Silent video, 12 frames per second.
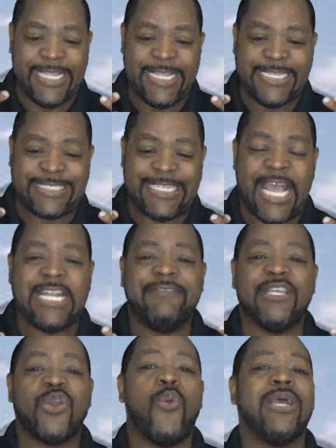it's not
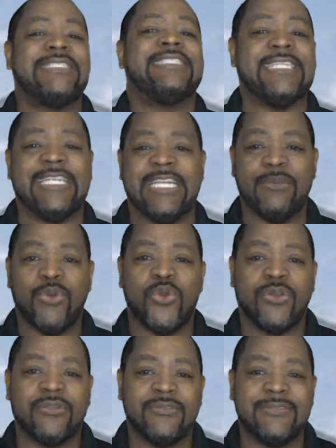even questioned
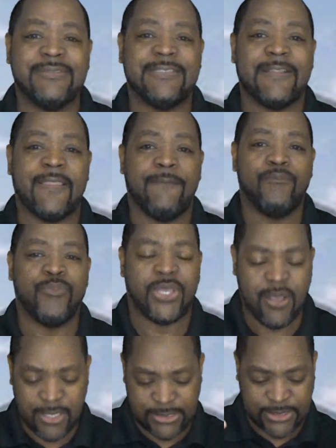anymore
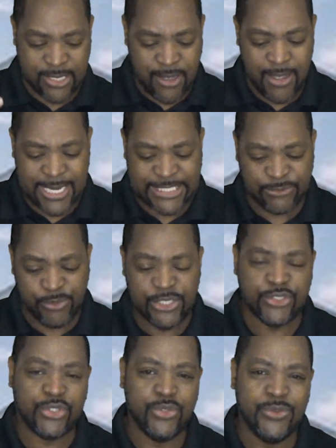because God has
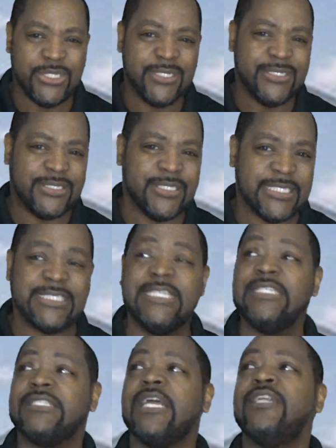been too good to us.
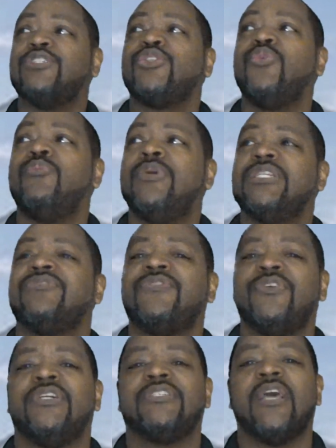He's done so much
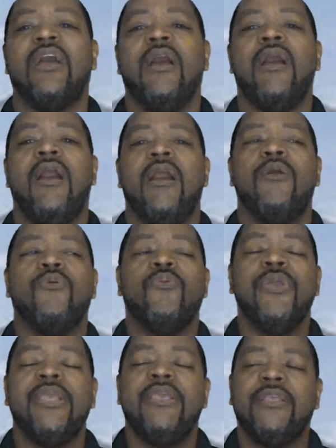for us.
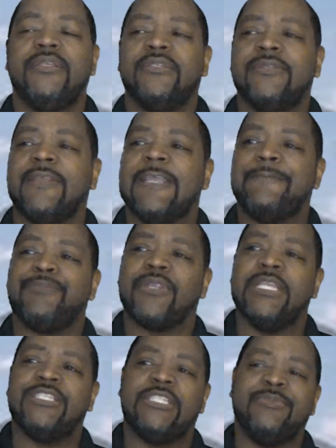We,
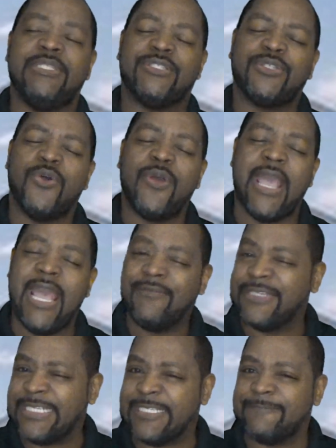it should be so
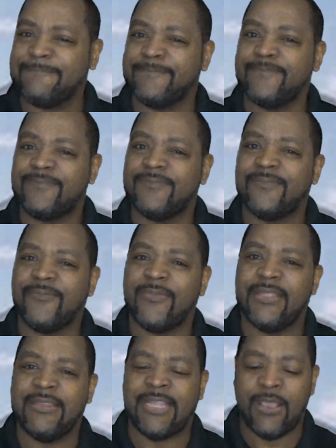evident
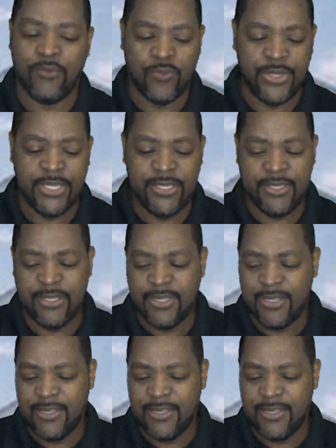that we